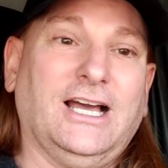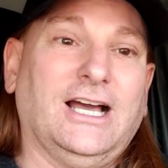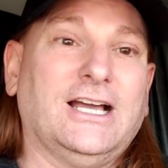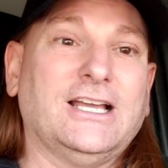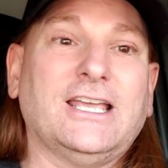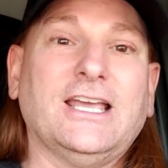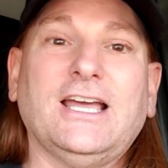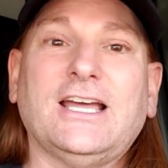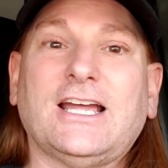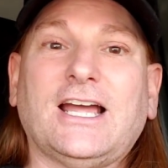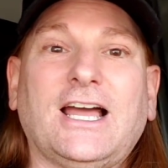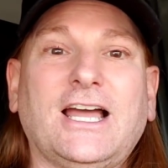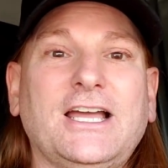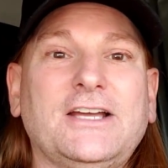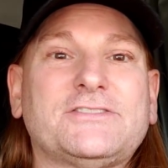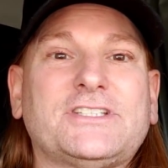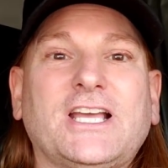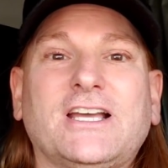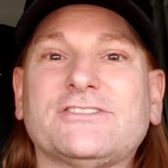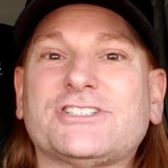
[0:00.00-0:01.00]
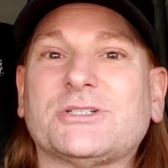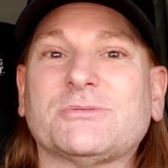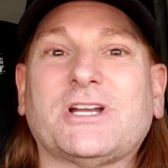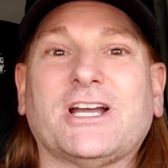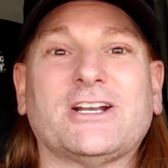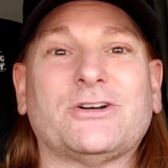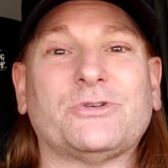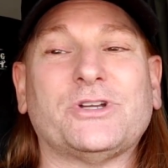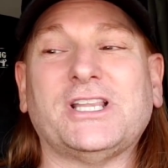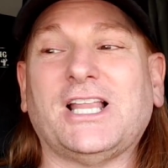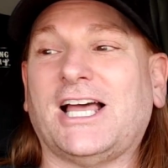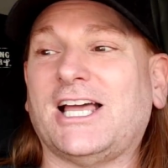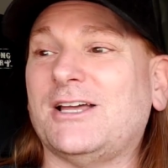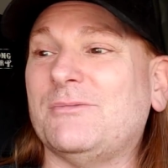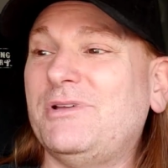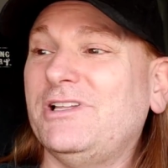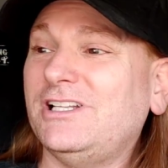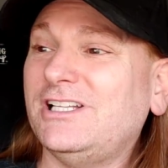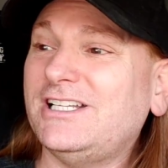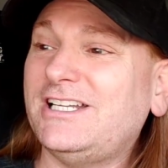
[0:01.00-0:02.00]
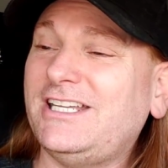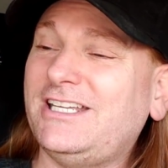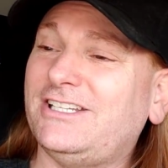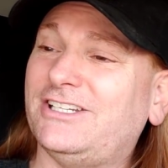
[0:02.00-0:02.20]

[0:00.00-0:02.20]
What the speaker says: I have to have some kind of reliability